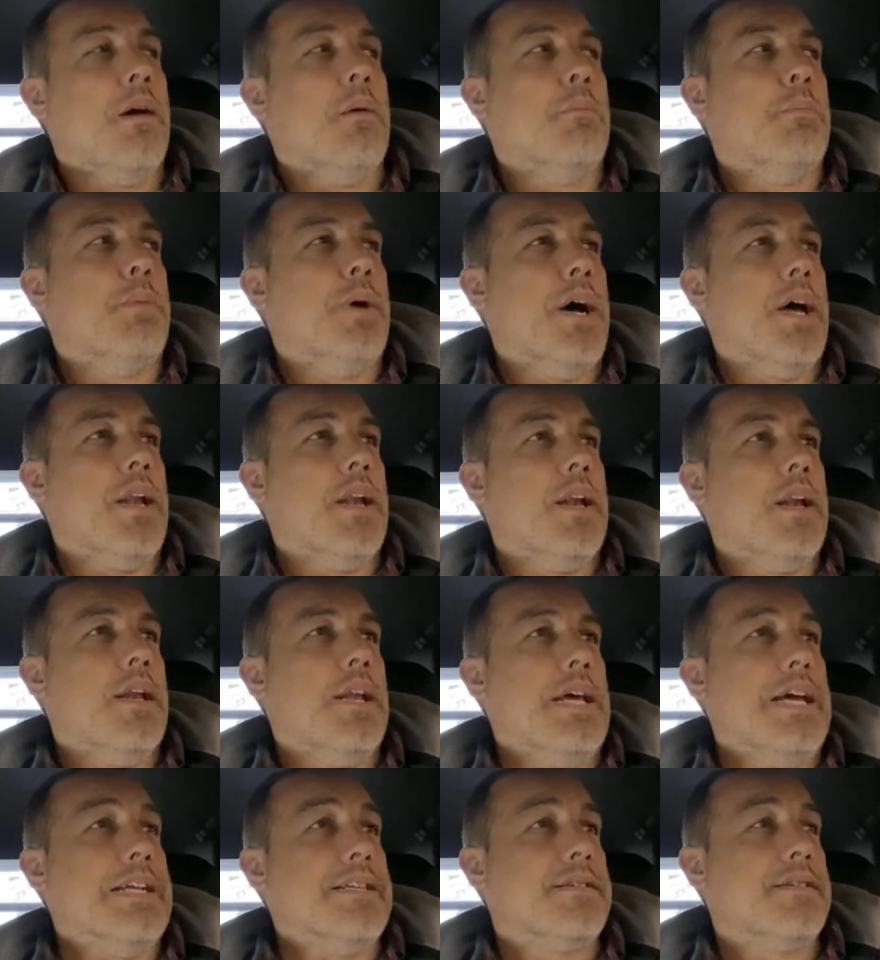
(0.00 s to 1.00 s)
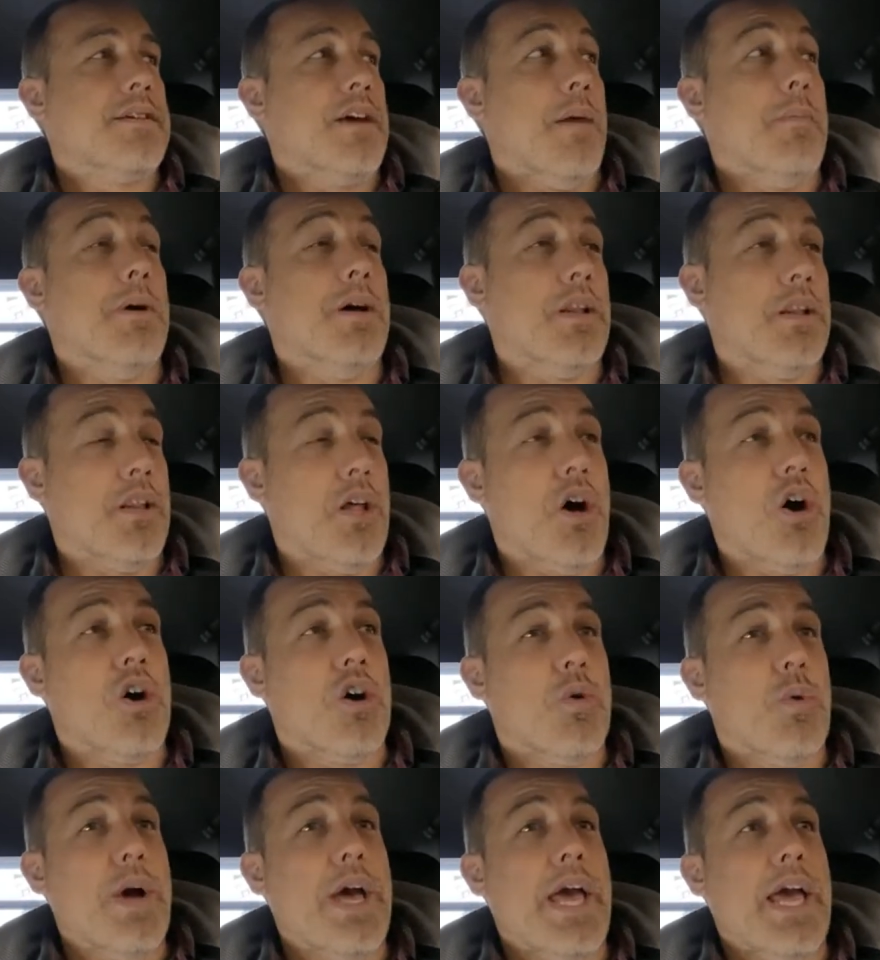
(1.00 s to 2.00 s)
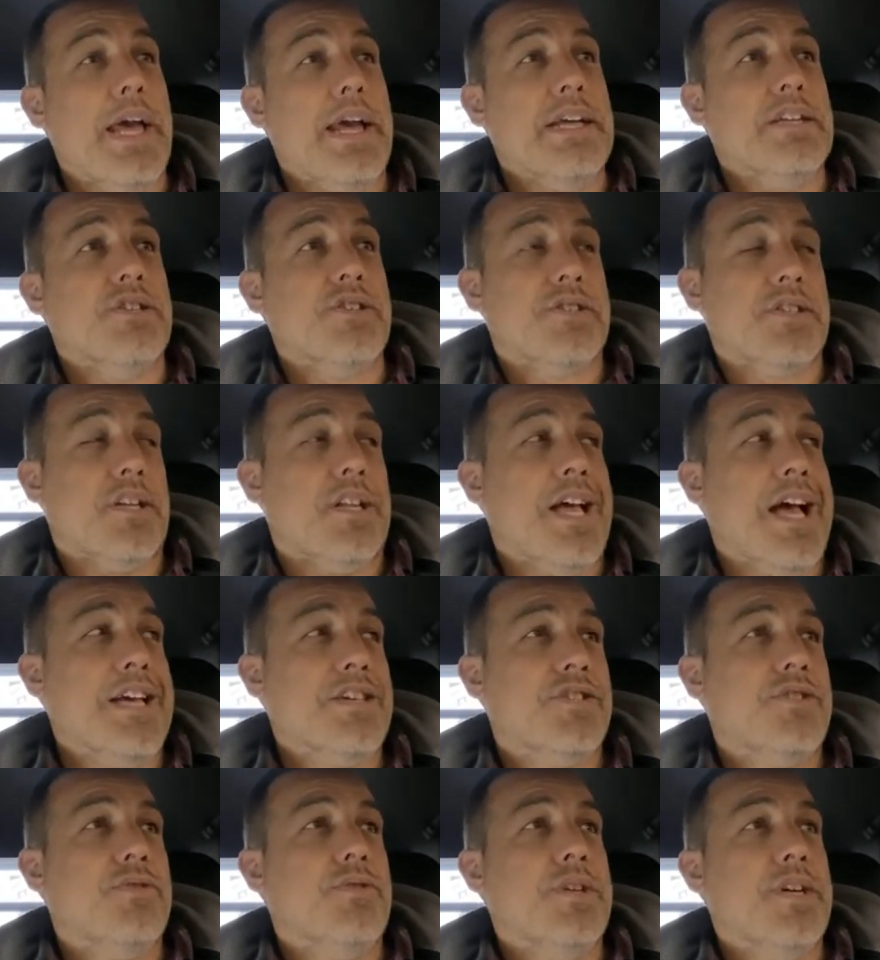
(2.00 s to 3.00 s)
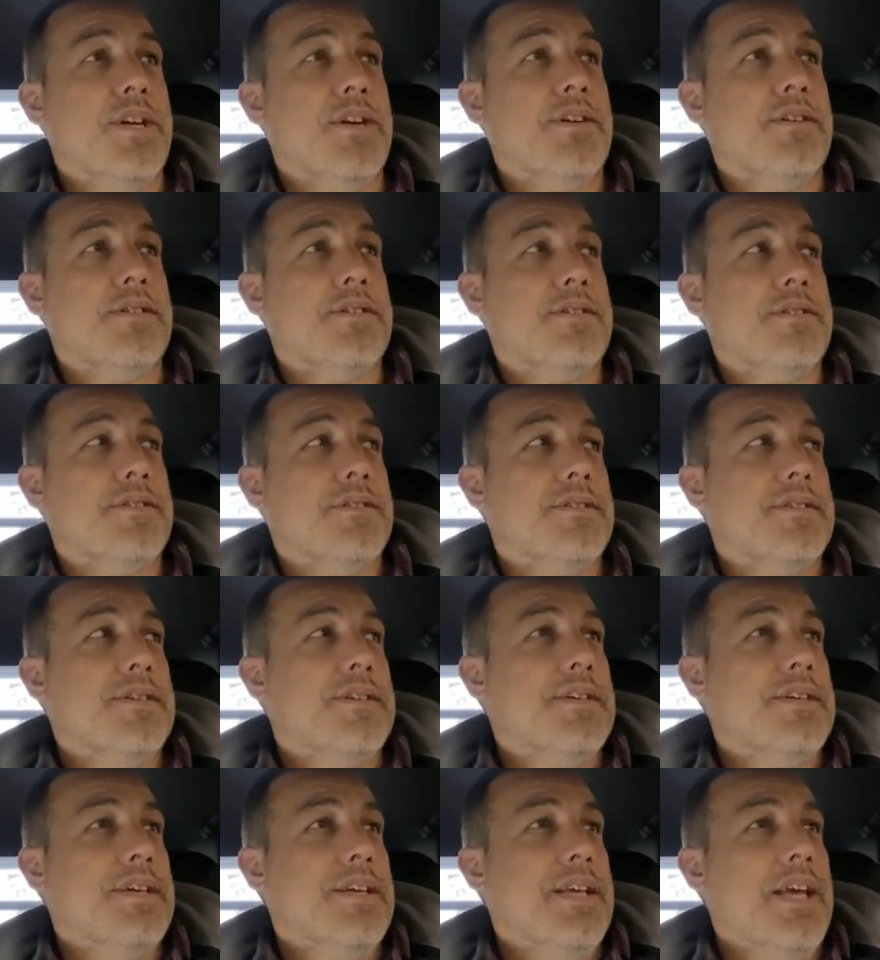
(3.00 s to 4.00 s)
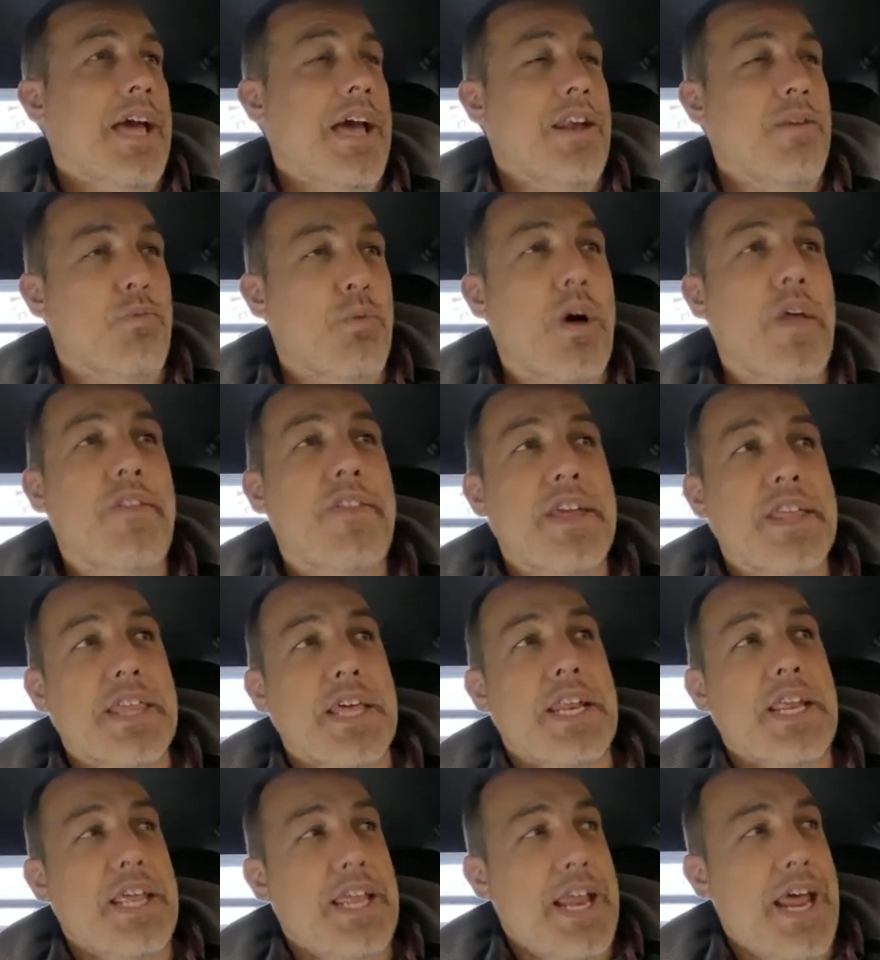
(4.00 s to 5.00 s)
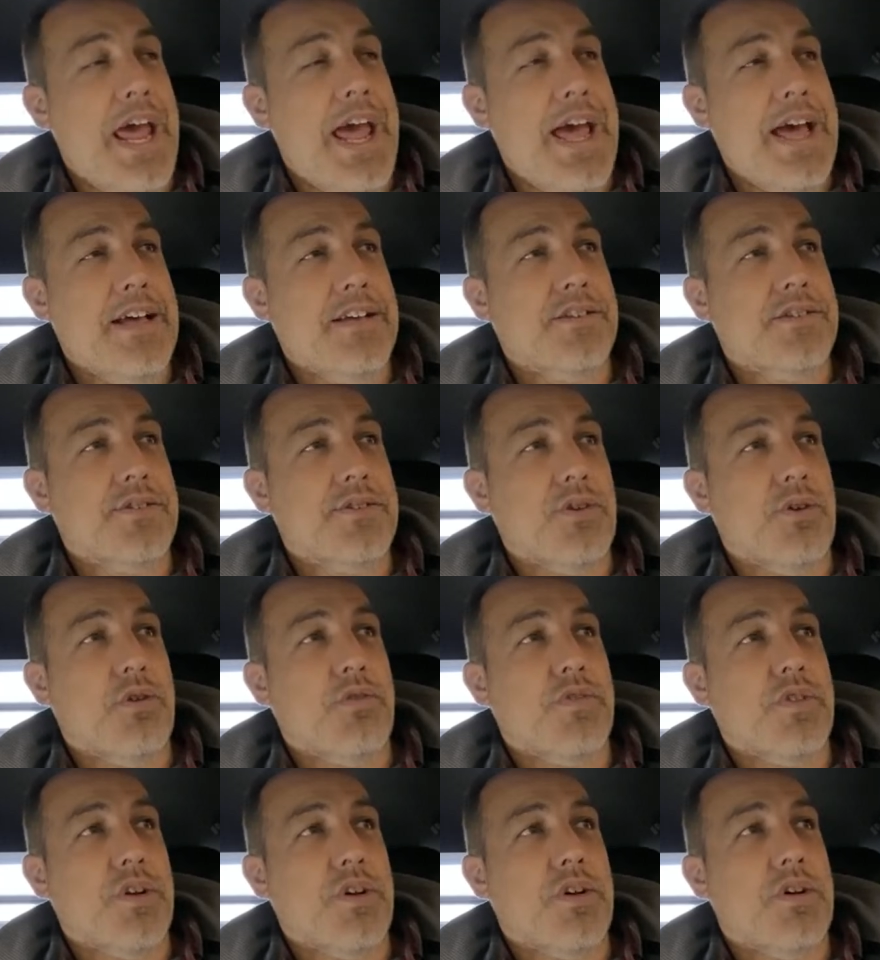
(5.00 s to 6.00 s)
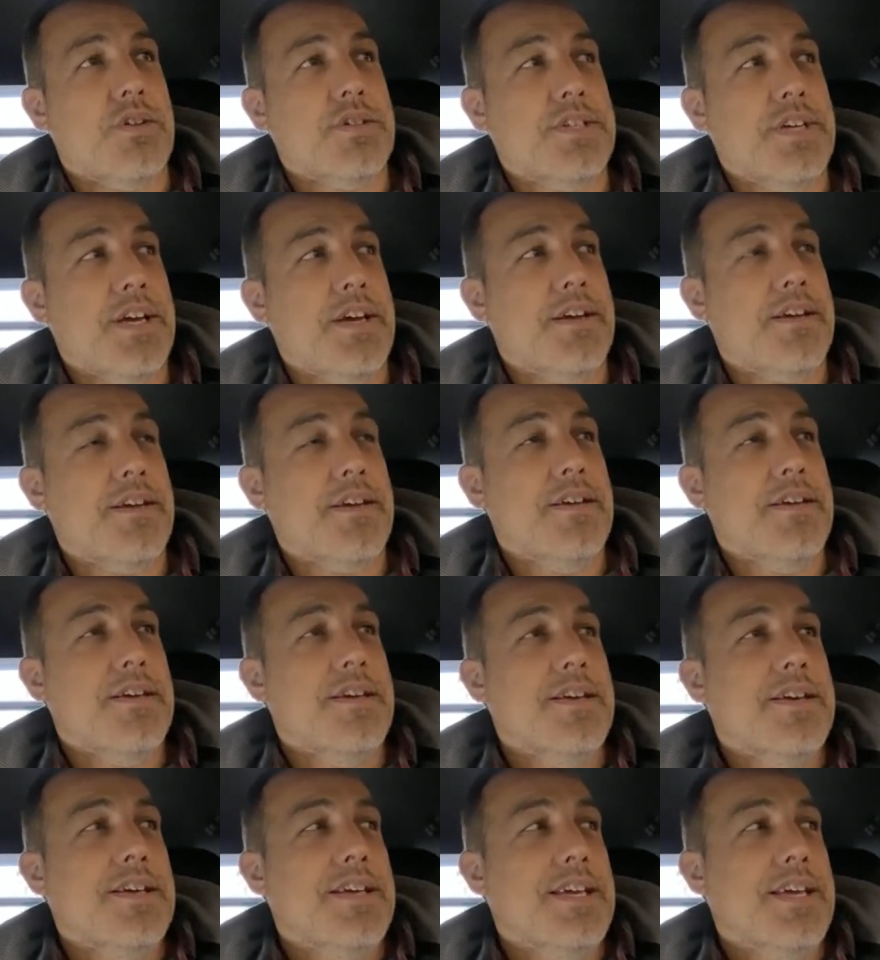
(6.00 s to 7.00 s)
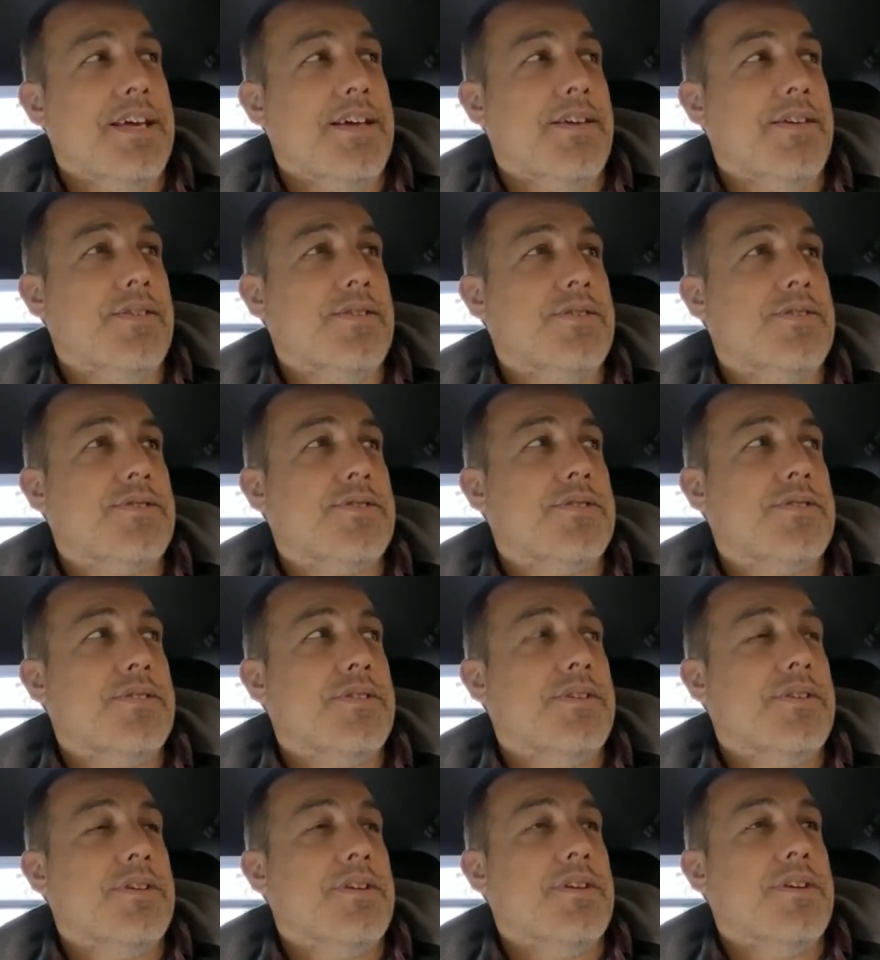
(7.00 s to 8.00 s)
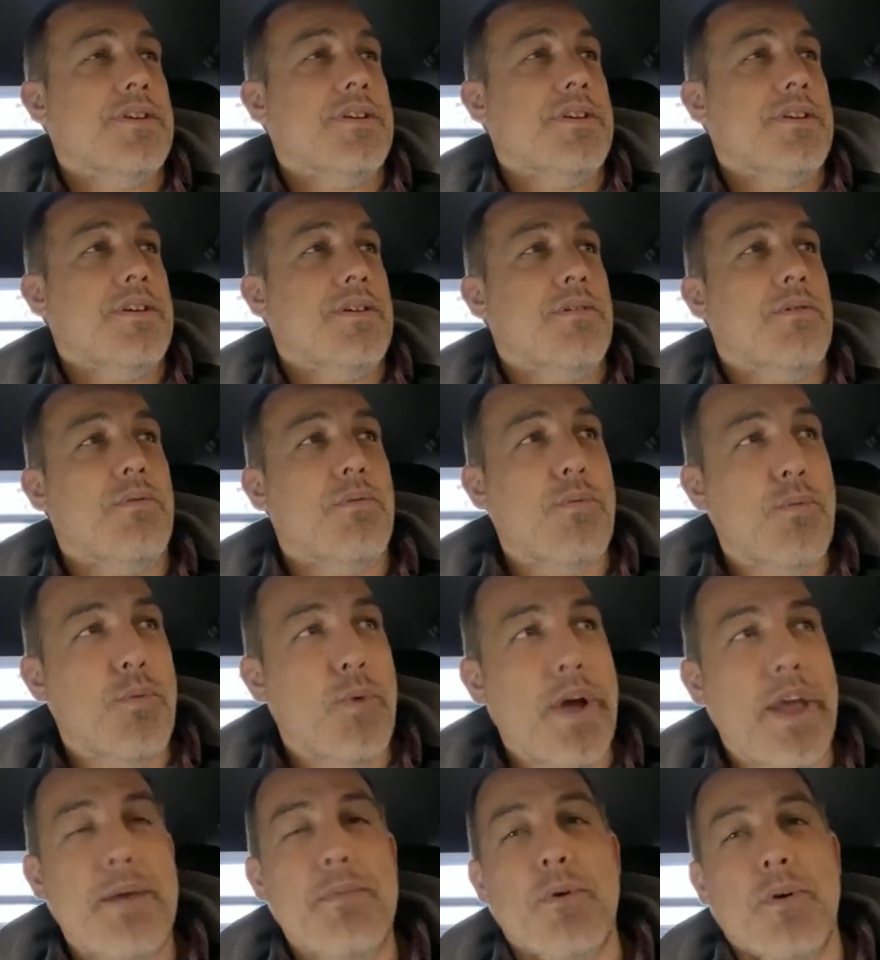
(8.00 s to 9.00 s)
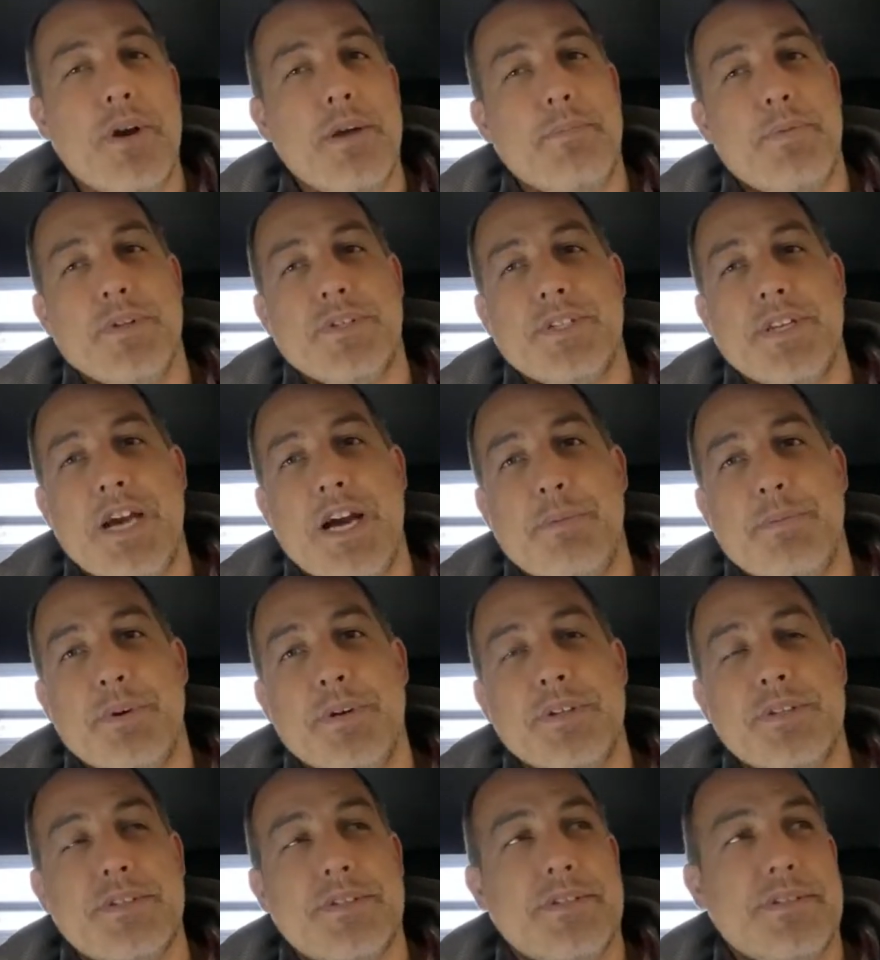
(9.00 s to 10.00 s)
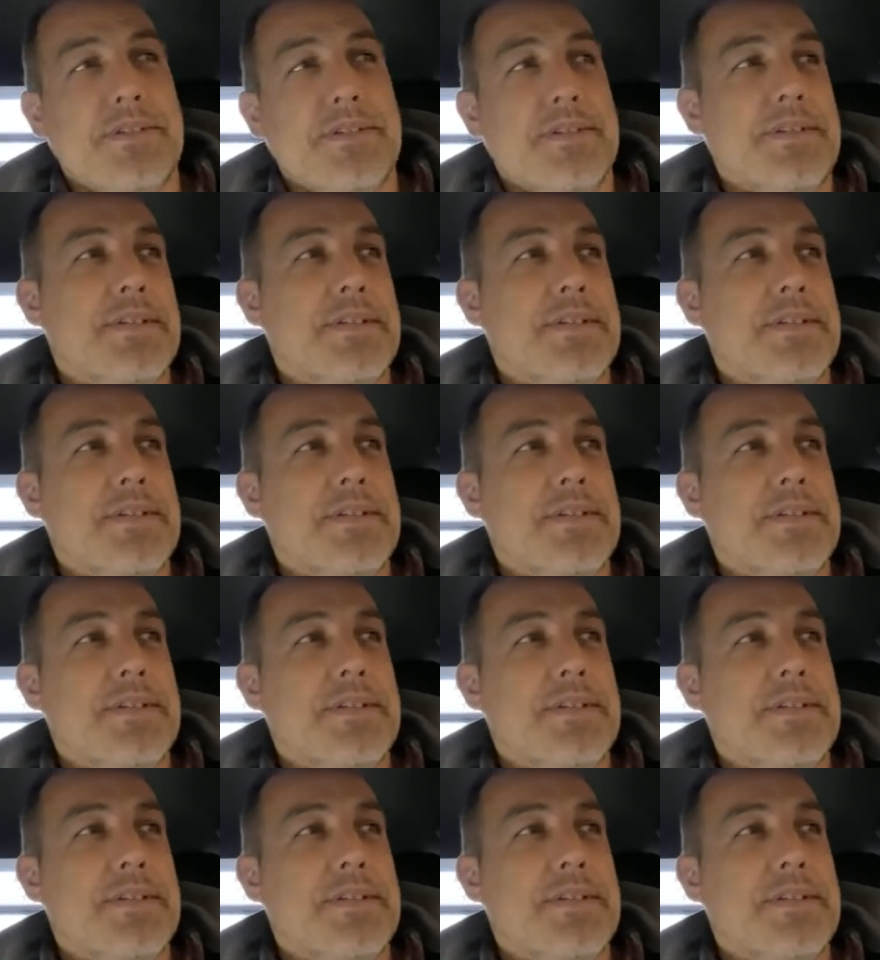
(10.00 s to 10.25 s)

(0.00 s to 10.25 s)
But it's come a long way in just the last 2 years. And one thing that it has over the Haltech is way more inputs and outputs.